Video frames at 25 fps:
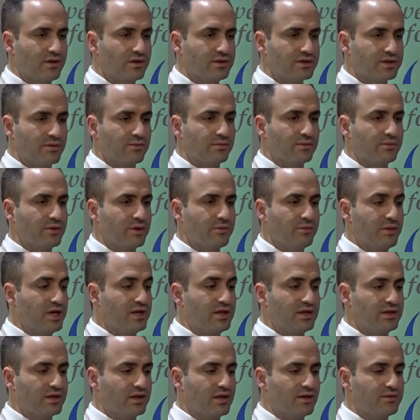some
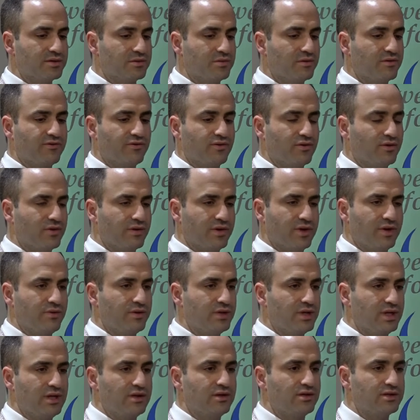many times before they
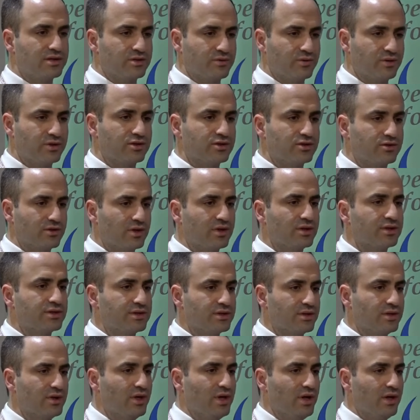would need to switch
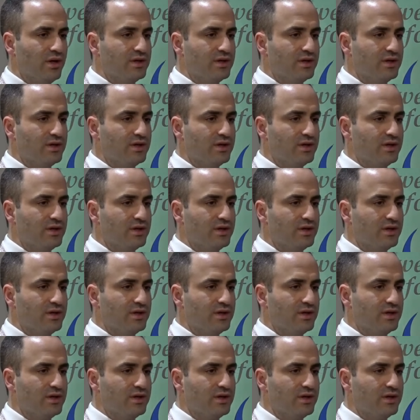drugs.